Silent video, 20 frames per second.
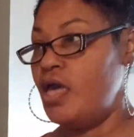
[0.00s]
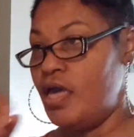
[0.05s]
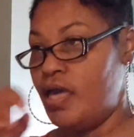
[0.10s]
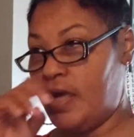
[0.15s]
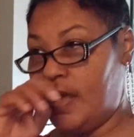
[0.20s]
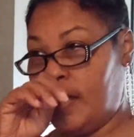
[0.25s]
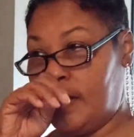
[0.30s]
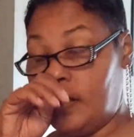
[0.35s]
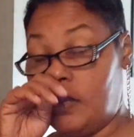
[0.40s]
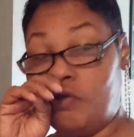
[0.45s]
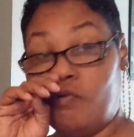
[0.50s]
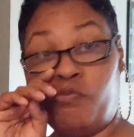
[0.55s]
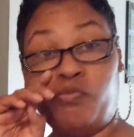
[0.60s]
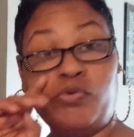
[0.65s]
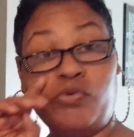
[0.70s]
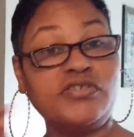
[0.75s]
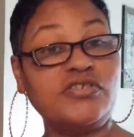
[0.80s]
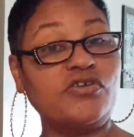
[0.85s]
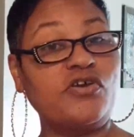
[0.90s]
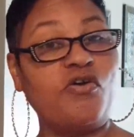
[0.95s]
And it
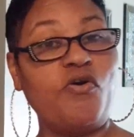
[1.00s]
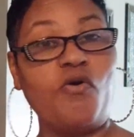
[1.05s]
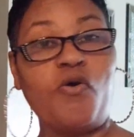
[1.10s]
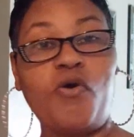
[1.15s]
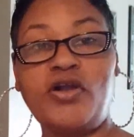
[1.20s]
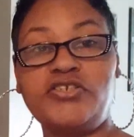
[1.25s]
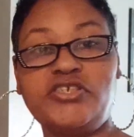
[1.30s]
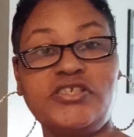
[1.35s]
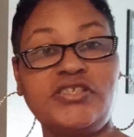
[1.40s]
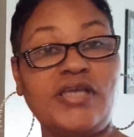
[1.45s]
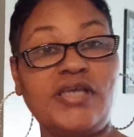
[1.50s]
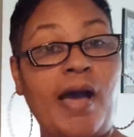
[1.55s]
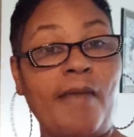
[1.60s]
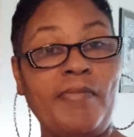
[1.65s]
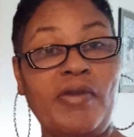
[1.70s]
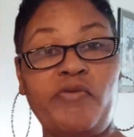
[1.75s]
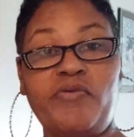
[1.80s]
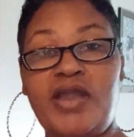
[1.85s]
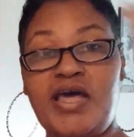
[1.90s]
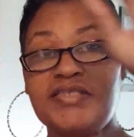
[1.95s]
was gorgeous. I mean,
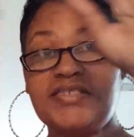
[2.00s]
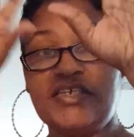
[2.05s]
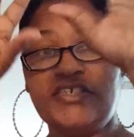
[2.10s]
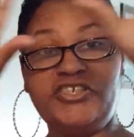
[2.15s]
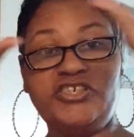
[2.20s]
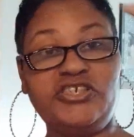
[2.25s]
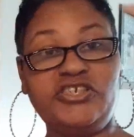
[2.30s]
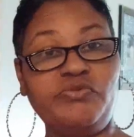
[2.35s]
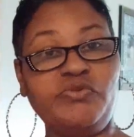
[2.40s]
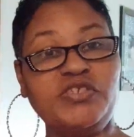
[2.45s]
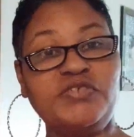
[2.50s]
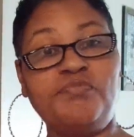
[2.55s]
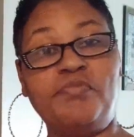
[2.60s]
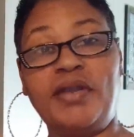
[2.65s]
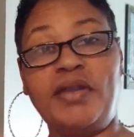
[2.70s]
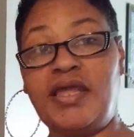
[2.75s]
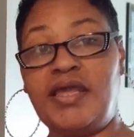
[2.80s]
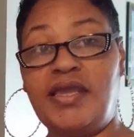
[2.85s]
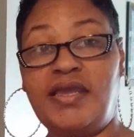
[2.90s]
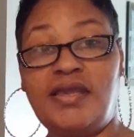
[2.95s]
when I say she was
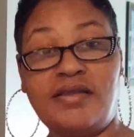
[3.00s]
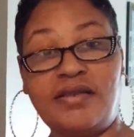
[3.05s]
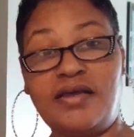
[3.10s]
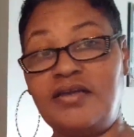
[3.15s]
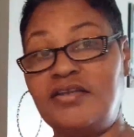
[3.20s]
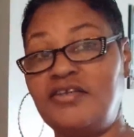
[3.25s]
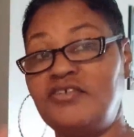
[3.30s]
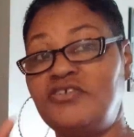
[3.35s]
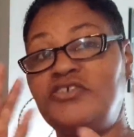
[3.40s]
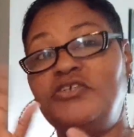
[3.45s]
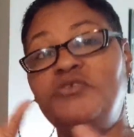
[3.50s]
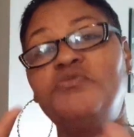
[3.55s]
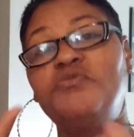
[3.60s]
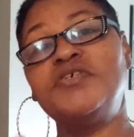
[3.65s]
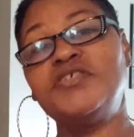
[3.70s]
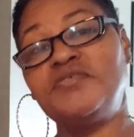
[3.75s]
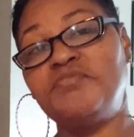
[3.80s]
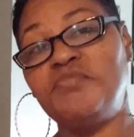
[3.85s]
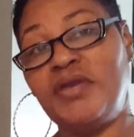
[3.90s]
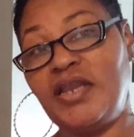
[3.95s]
blamed, honey, she was
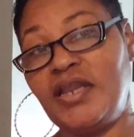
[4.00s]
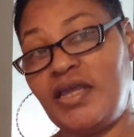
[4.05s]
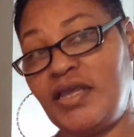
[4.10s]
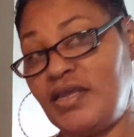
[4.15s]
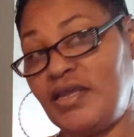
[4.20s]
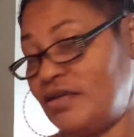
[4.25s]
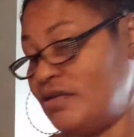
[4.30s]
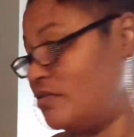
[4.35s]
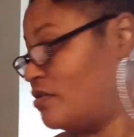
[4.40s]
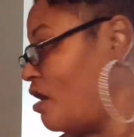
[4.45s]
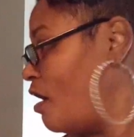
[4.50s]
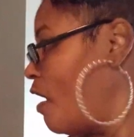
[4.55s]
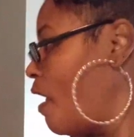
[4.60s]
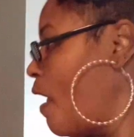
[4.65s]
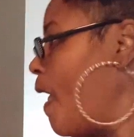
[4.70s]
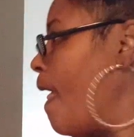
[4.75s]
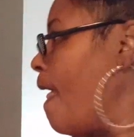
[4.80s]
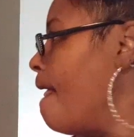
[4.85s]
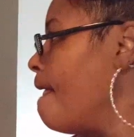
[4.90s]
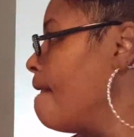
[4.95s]
blamed.
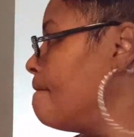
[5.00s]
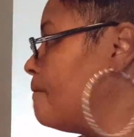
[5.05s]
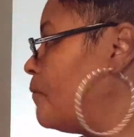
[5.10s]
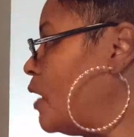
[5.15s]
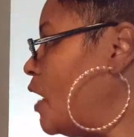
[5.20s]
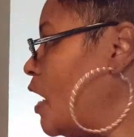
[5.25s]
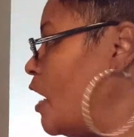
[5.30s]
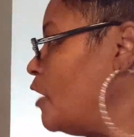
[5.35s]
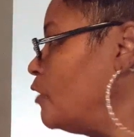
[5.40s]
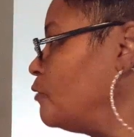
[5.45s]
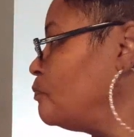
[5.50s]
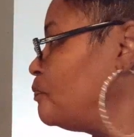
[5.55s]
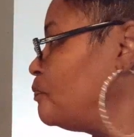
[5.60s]
But